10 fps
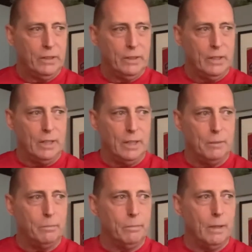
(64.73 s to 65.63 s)

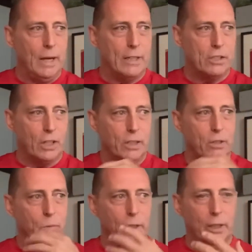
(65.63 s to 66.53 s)
I started
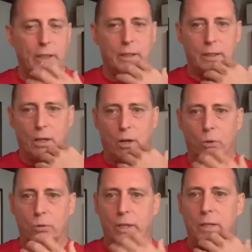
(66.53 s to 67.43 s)
to really
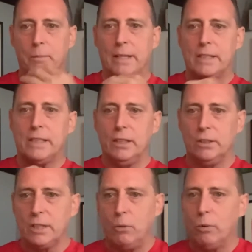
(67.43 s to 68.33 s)
hone in my
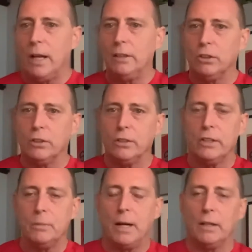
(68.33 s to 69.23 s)
skills on what I learned
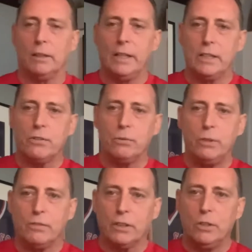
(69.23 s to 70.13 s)
in the minor leagues through
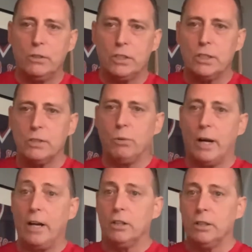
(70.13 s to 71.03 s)
different coaches and what
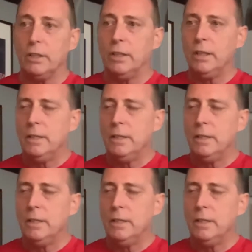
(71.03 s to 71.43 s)
I heard.